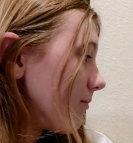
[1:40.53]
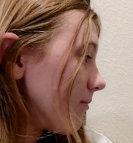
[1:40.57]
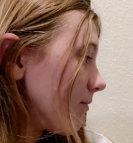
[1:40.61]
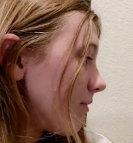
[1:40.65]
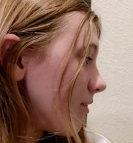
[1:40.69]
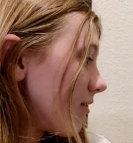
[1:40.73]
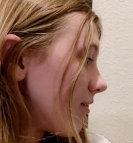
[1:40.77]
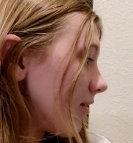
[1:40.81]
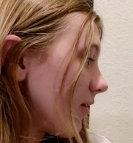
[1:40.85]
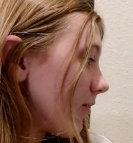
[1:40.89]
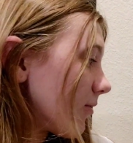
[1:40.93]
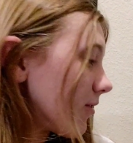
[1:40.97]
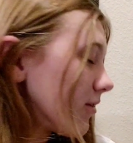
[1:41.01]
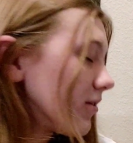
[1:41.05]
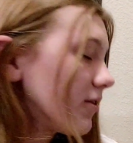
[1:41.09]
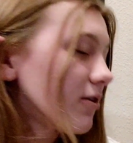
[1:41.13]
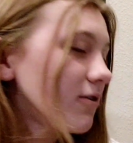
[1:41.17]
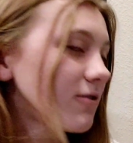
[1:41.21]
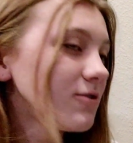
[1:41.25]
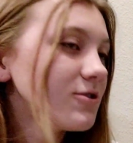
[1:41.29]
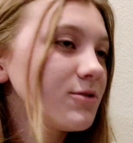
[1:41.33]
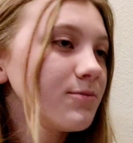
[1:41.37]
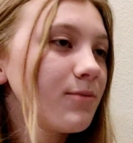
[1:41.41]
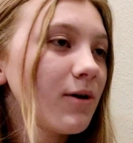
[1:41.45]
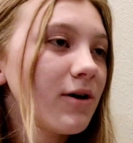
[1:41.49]
Slower and
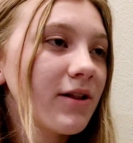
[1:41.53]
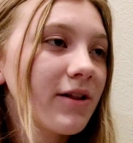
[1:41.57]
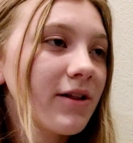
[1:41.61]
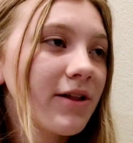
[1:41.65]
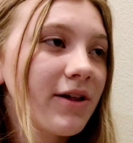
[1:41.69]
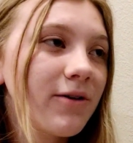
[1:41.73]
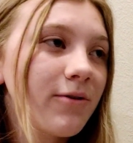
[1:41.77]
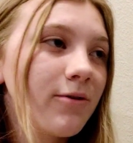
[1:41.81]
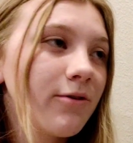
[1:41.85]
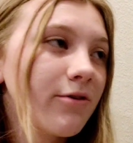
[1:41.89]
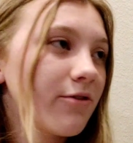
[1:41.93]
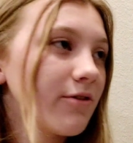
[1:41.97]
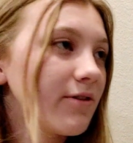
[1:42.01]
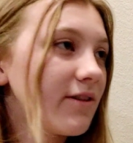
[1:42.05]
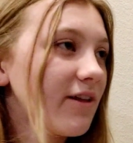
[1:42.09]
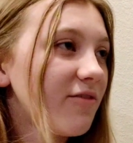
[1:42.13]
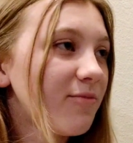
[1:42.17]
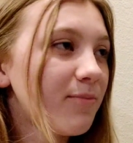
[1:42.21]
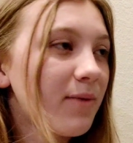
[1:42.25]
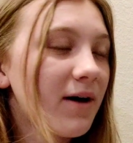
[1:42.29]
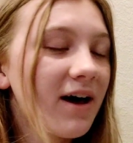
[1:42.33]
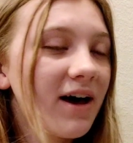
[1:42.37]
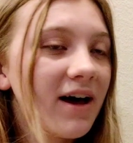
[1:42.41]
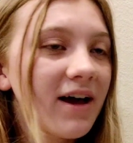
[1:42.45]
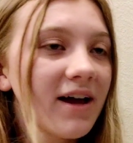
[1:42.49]
larger molecules are left
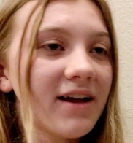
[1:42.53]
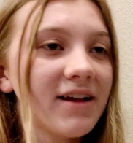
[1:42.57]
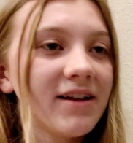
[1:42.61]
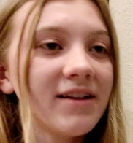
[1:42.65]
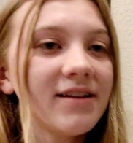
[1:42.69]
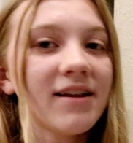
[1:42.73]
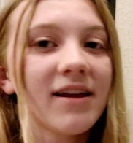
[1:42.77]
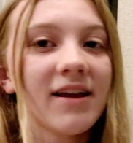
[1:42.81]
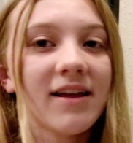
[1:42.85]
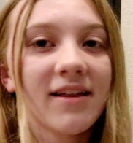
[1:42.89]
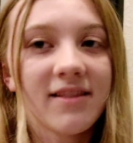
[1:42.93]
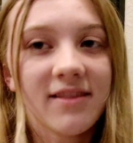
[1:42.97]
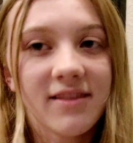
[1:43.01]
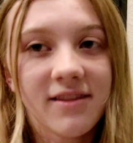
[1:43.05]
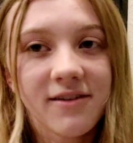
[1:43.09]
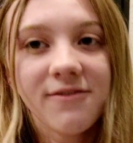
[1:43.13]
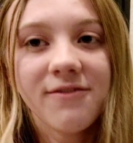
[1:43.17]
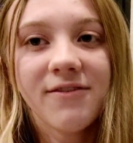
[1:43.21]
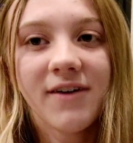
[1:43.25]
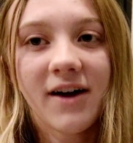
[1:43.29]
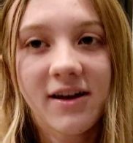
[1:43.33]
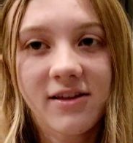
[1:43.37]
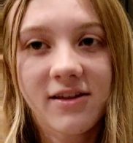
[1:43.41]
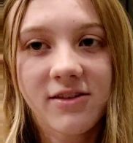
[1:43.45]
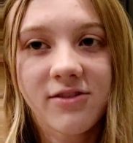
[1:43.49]
behind, and the
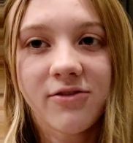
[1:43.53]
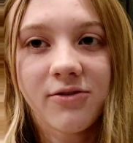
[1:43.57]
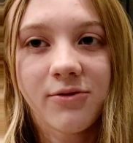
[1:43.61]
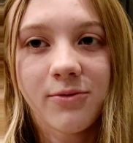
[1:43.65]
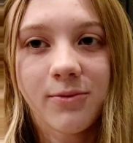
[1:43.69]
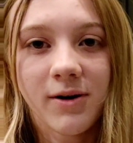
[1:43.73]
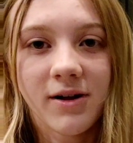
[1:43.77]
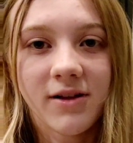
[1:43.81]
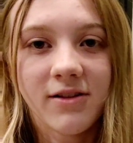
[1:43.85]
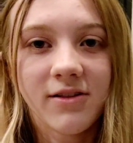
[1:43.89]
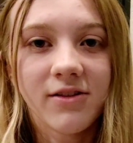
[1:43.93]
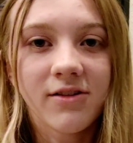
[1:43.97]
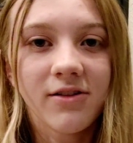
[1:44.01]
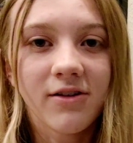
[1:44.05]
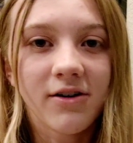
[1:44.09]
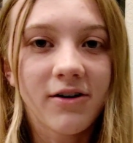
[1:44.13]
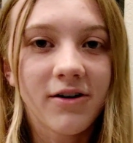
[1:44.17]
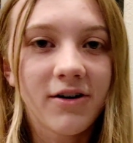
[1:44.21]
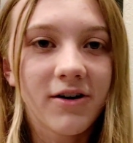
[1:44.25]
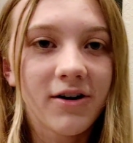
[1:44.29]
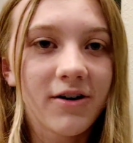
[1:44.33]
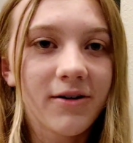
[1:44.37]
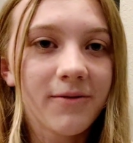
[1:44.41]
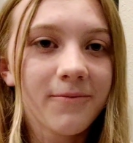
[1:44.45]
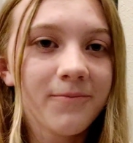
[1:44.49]
faster ones
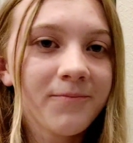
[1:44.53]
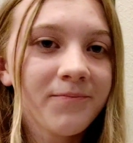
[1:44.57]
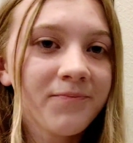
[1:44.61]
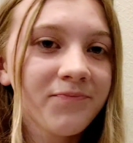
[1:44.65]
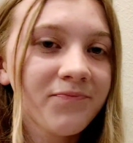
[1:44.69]
are